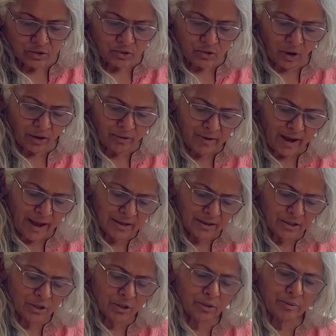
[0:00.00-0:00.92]

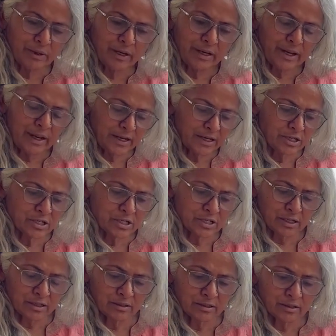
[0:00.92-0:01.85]
nonviolent
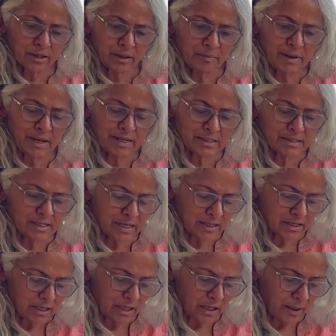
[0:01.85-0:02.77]
communication, the
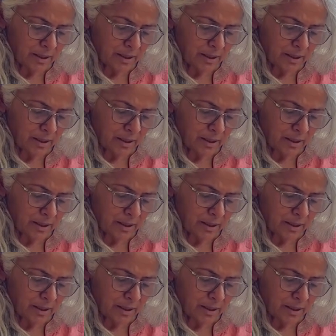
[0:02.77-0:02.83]
basic